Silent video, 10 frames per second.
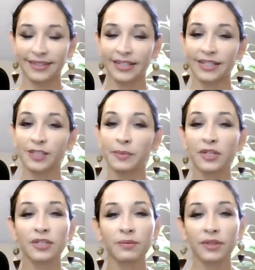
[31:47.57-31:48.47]

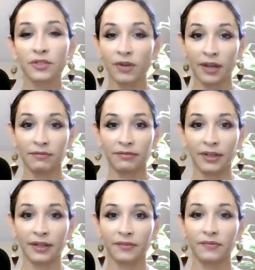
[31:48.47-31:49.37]
especially with the
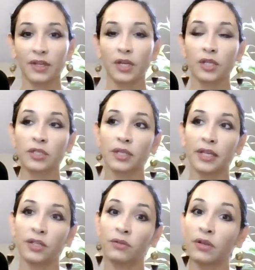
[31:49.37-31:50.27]
dragonfly, to let
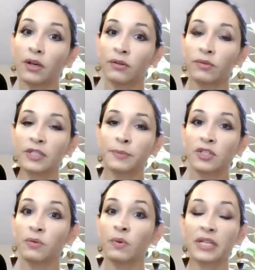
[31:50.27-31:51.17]
you know,
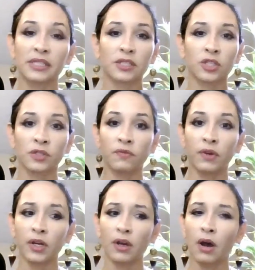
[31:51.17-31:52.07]
especially when it's just
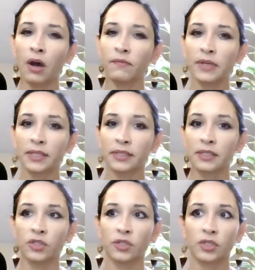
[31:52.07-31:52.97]
very obvious and
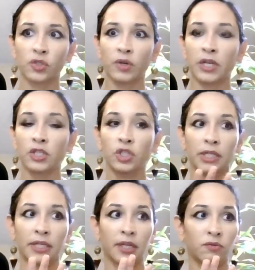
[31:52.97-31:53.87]
just
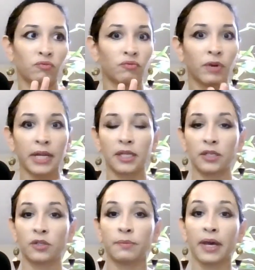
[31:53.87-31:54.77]
strangely like right in
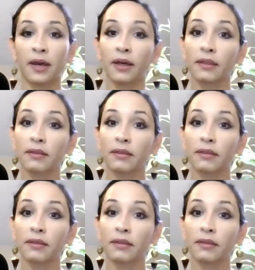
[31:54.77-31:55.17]
your path,